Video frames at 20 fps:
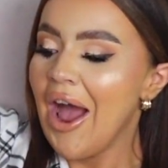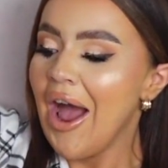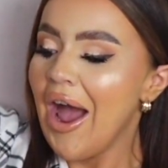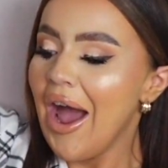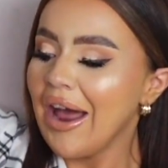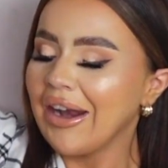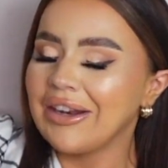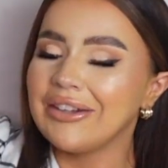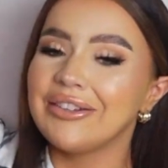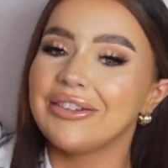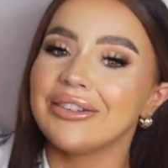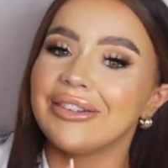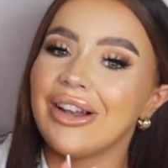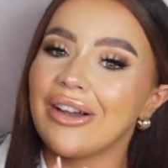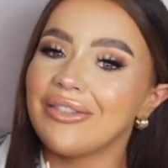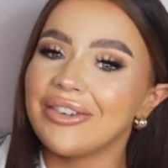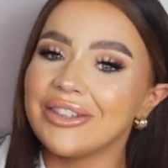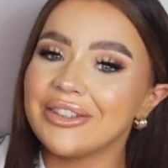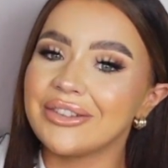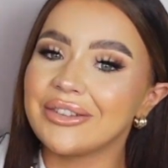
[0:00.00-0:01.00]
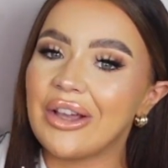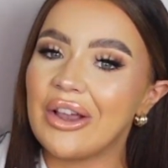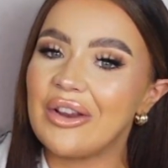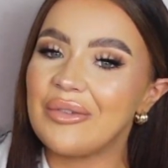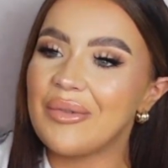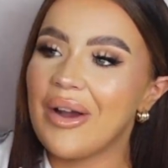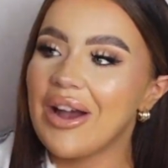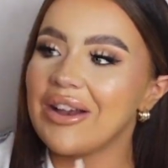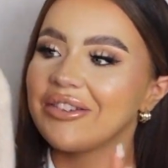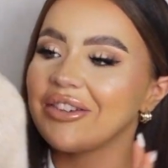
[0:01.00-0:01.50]
and I just love it so
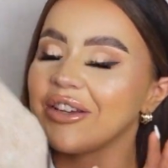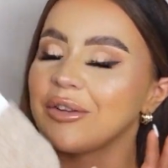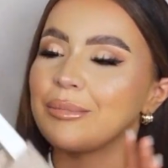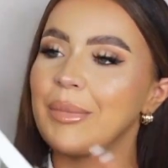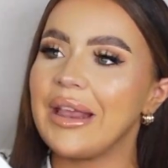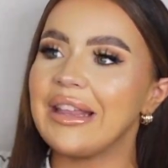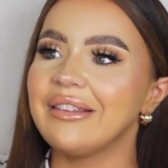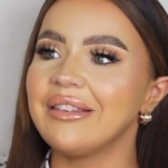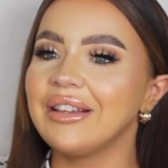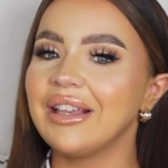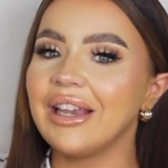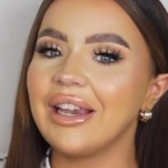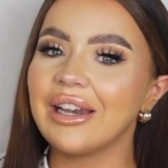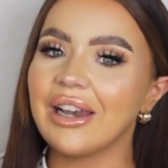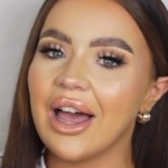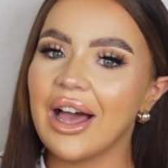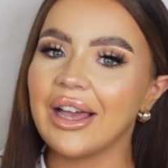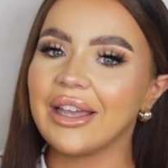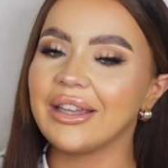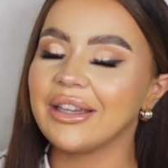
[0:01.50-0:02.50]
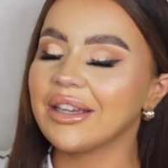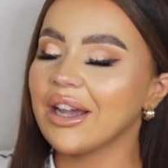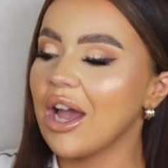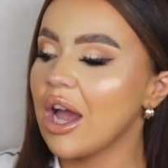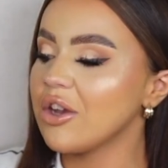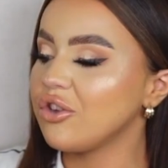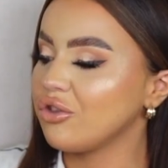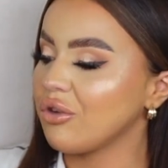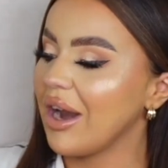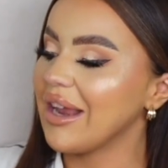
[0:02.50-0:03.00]
much. It's basically like
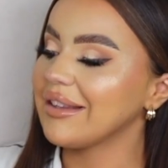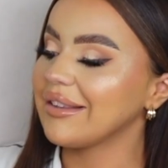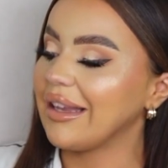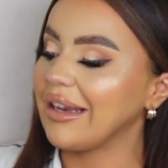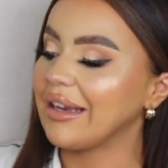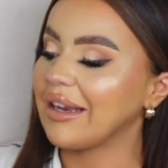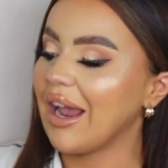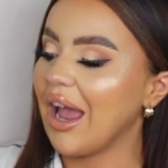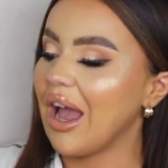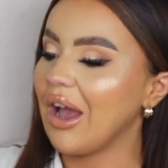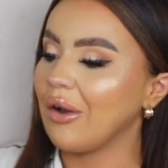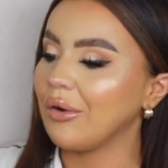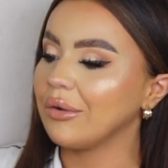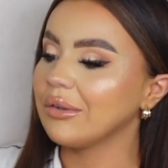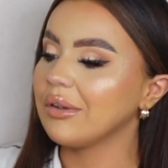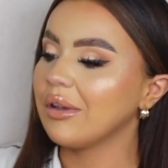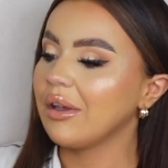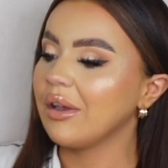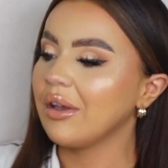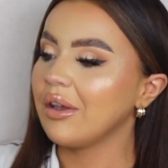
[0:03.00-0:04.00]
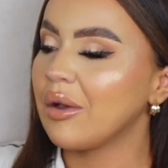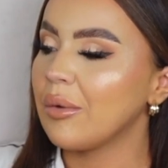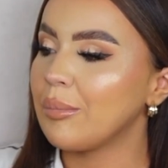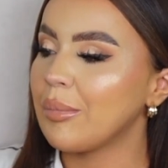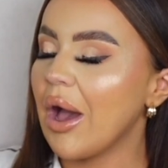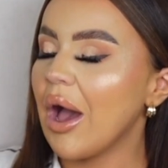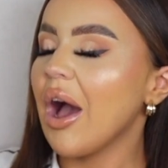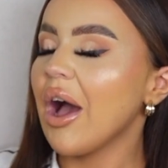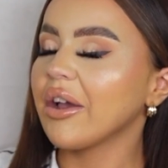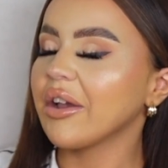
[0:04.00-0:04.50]
a dressing gown
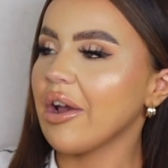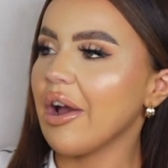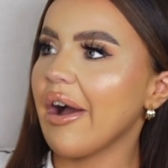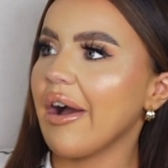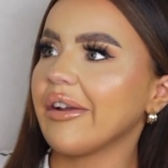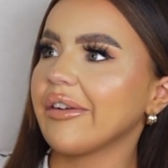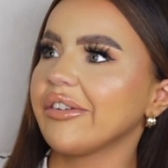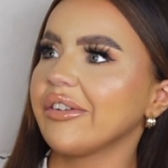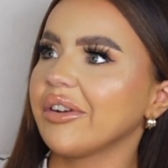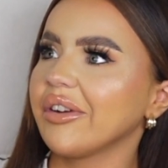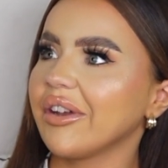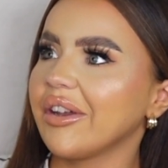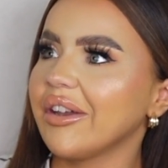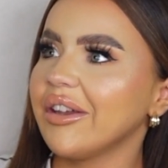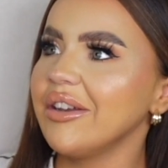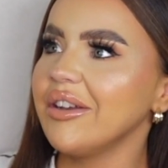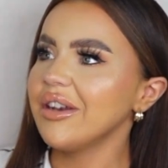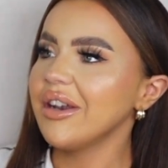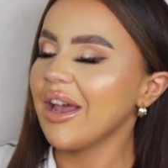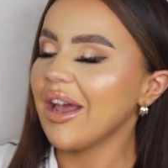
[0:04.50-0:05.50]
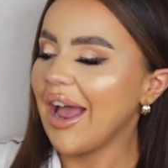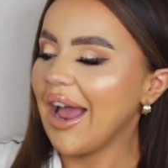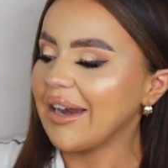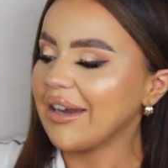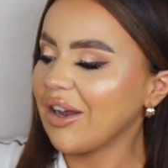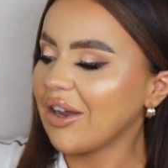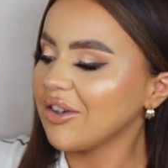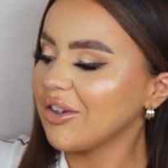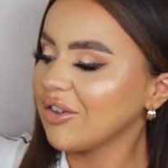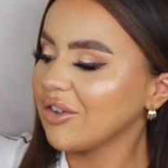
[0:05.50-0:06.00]
but a cardigan, and
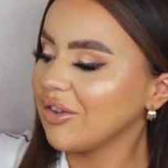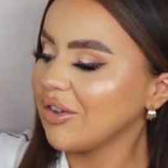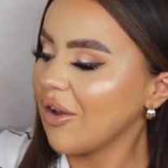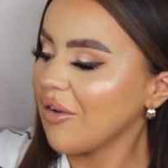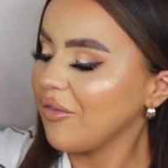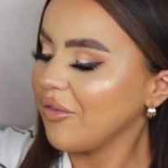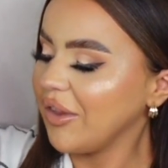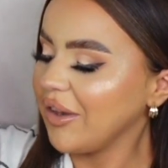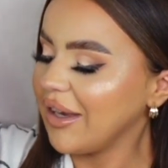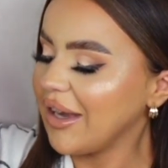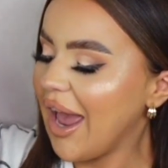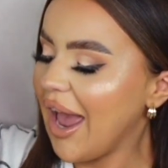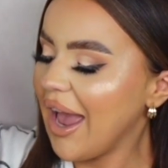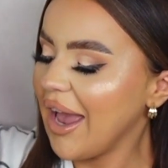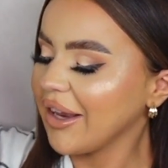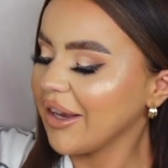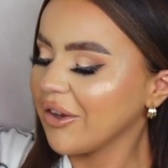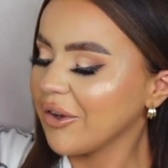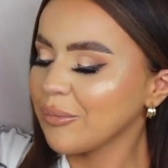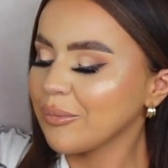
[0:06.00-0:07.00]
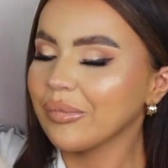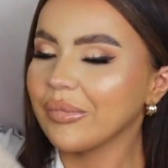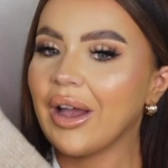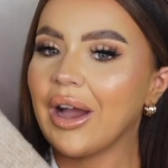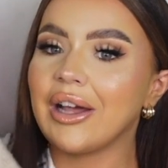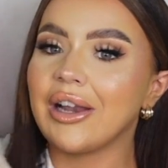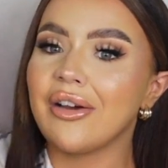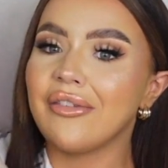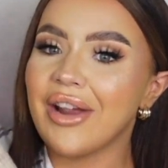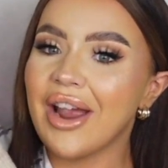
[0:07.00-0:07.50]
I just love the neck.
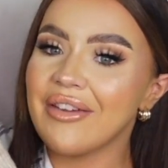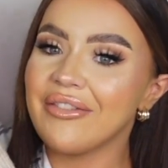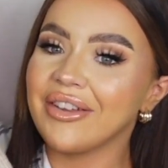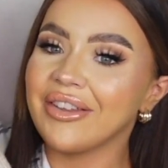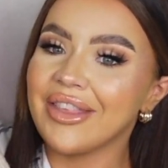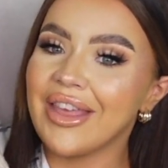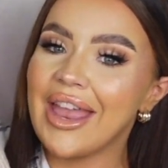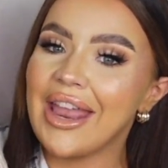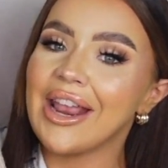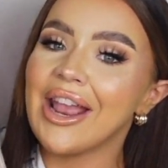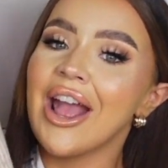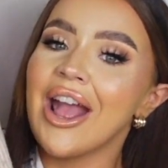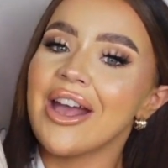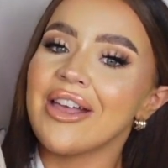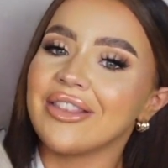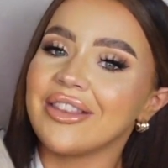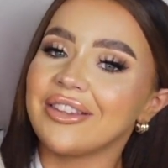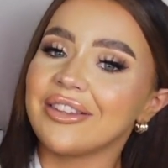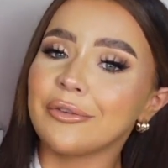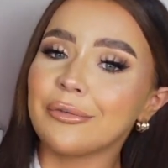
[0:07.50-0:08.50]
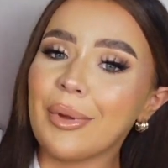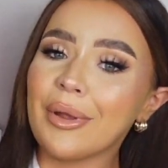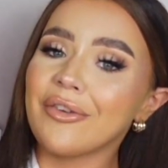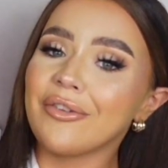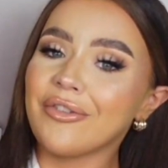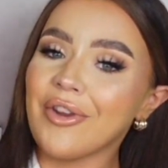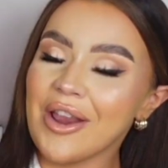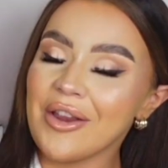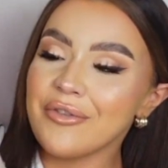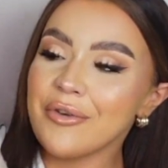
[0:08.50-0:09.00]
I love everything. This is my
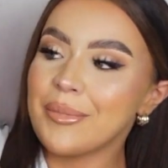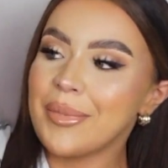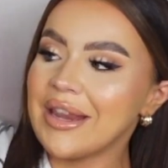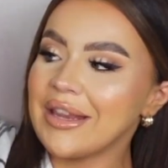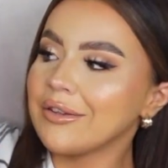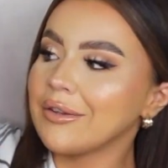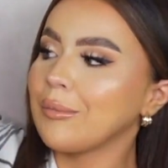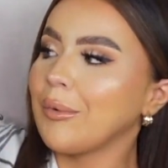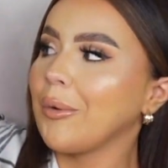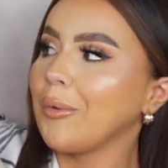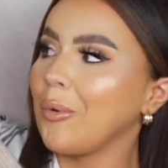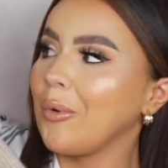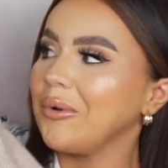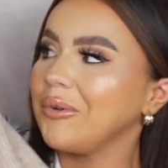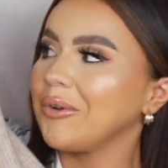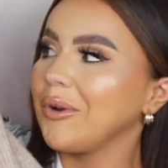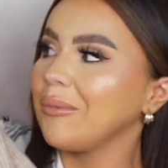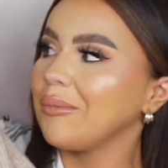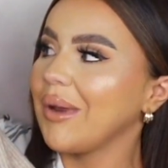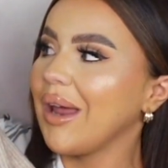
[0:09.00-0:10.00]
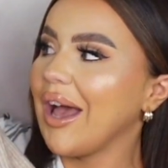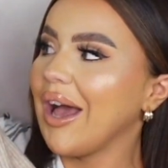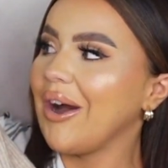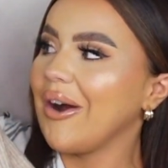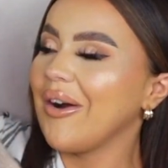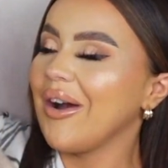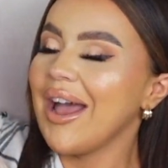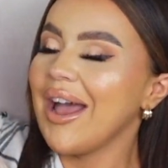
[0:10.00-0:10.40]
favourite piece of my wardrobe now,